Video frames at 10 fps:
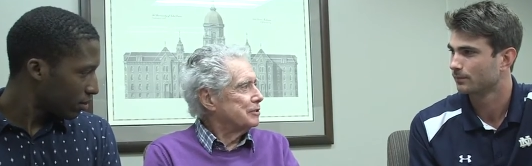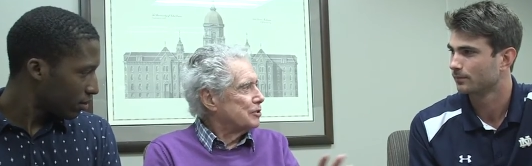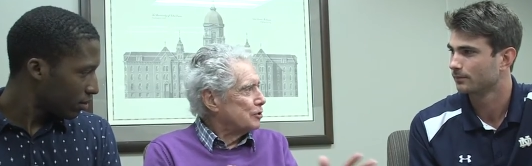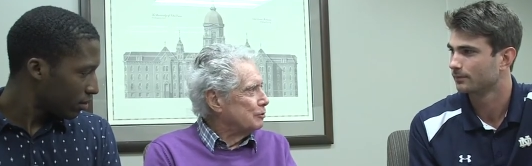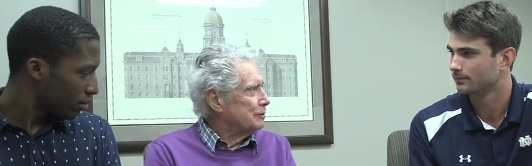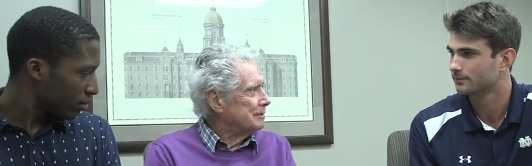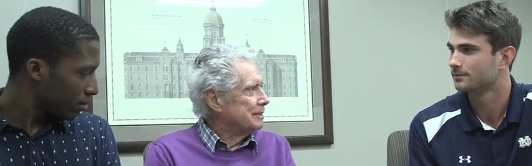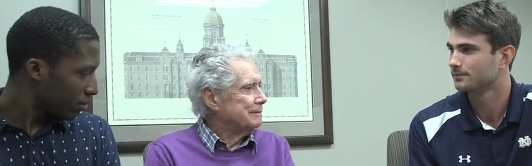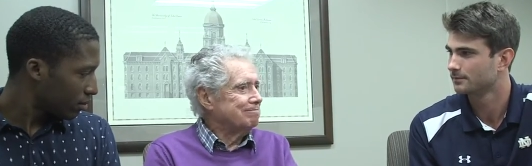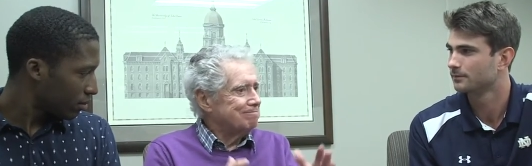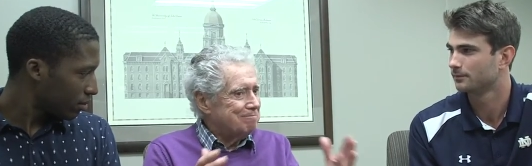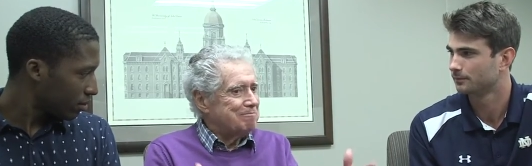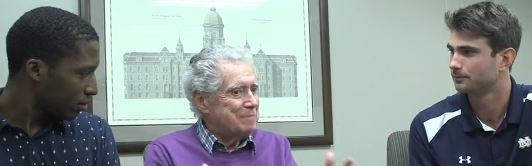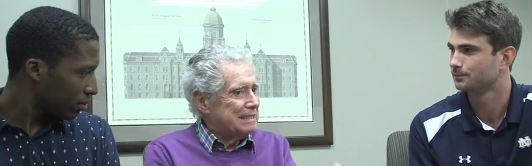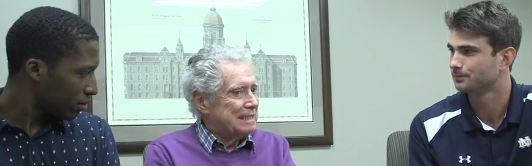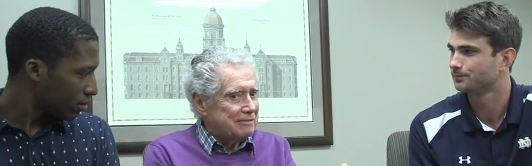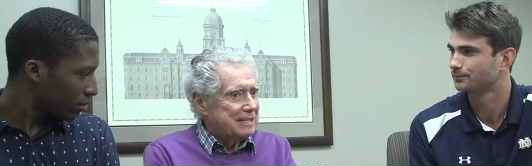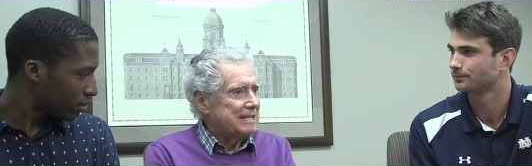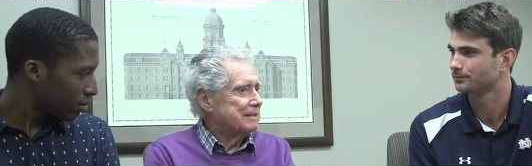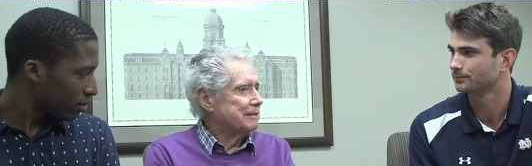Speaker 1: a student and be living
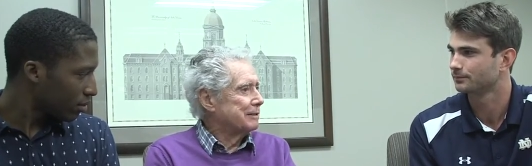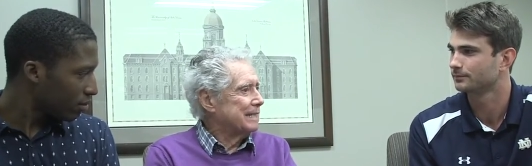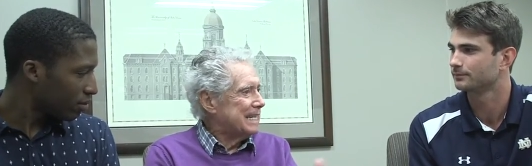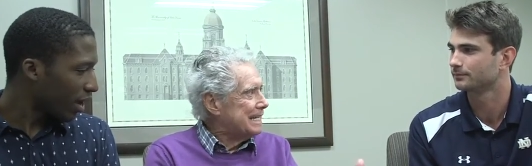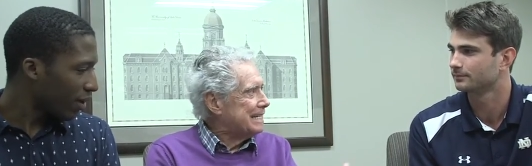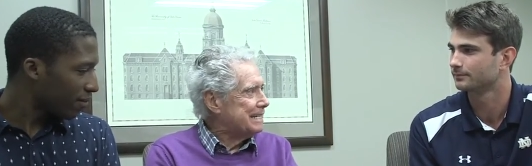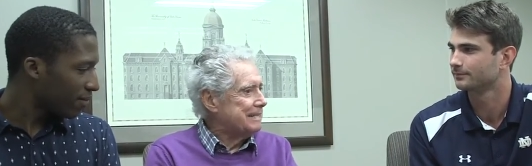here and right. eating